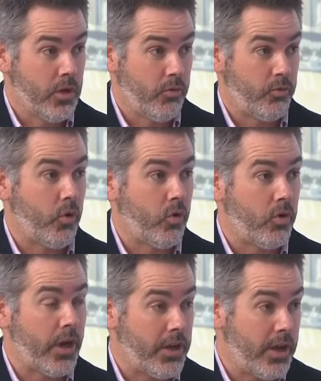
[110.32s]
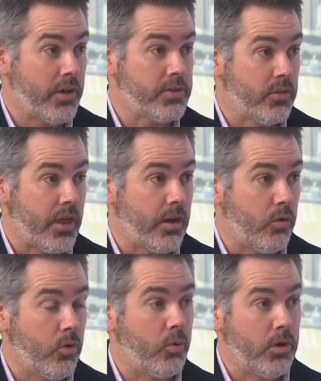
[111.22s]
for adhering to that
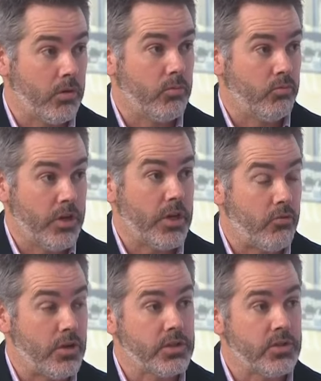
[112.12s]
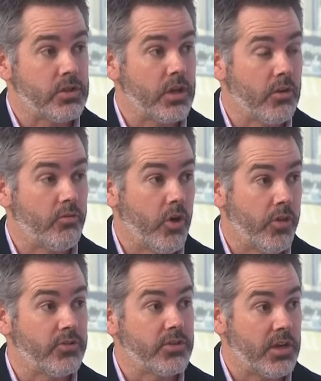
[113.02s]
law, we are at risk of seeing a
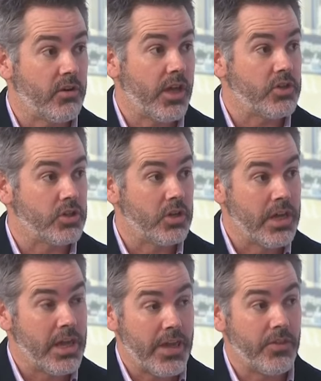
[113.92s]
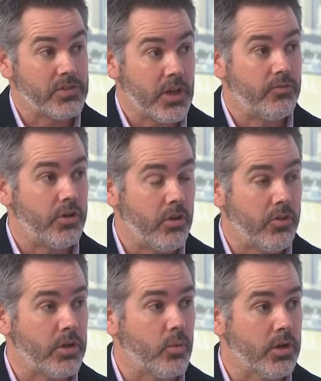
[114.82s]
further deterioration in the safety of
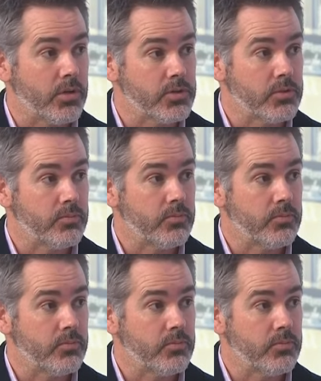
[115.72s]
aid workers.